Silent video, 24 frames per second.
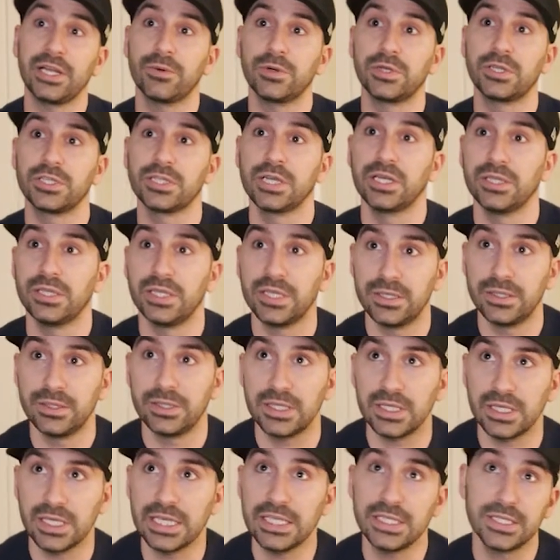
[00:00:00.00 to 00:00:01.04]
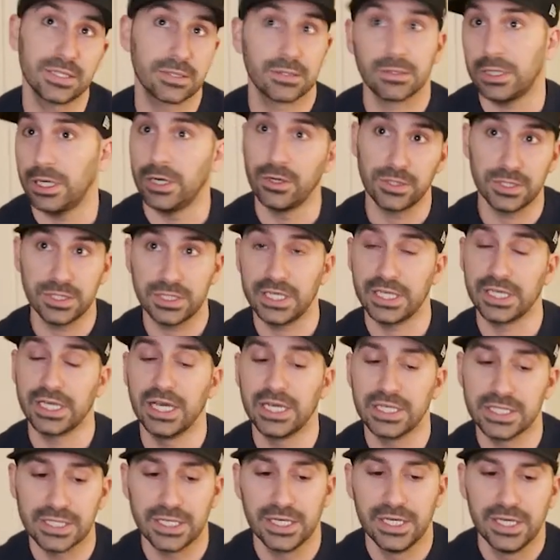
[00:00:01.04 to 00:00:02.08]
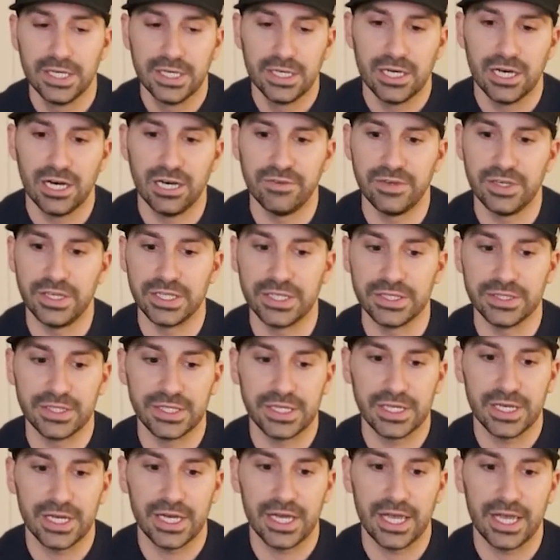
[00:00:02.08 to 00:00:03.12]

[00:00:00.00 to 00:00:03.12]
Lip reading: which is on the east coast, I guess, of Italy.